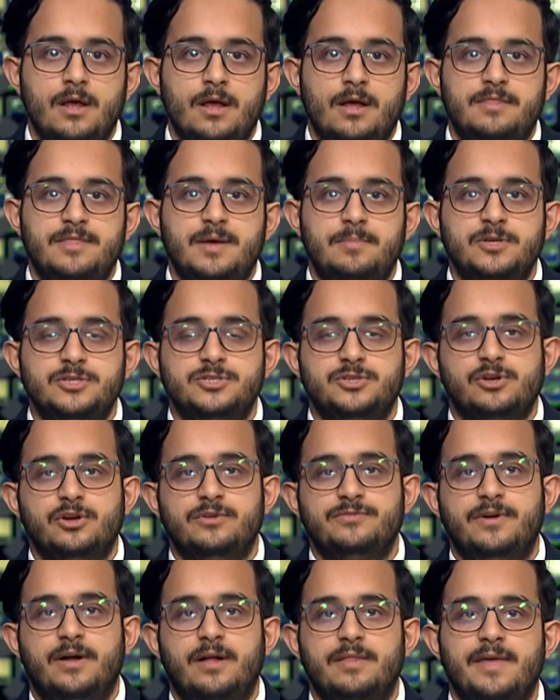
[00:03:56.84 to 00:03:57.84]
The Ministry
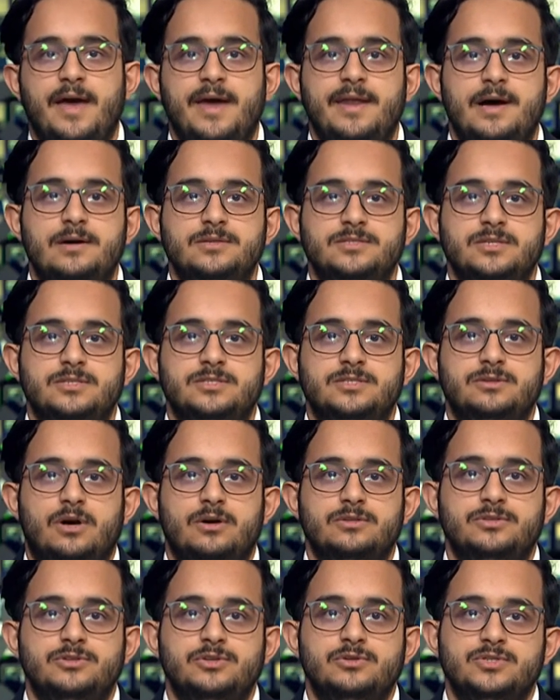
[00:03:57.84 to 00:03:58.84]
of Health announced it
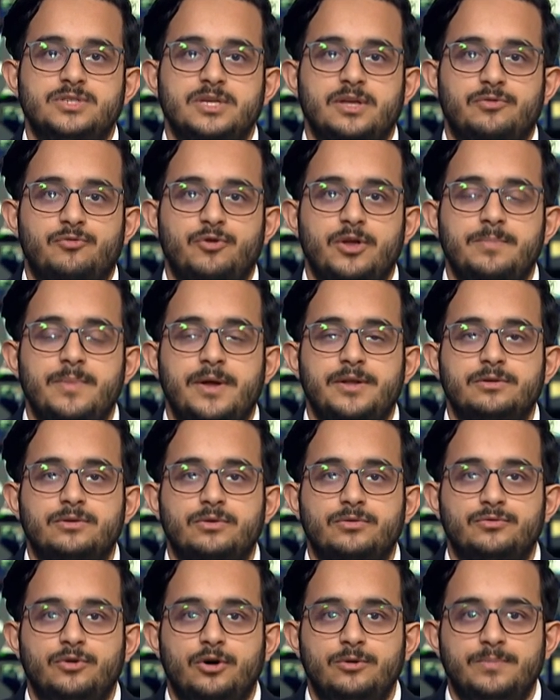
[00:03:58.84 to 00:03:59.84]
started using 3
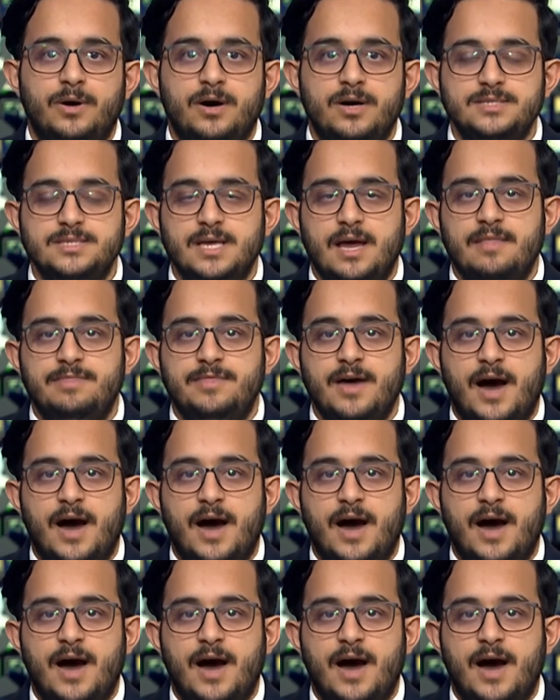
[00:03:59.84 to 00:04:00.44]
medical robots at the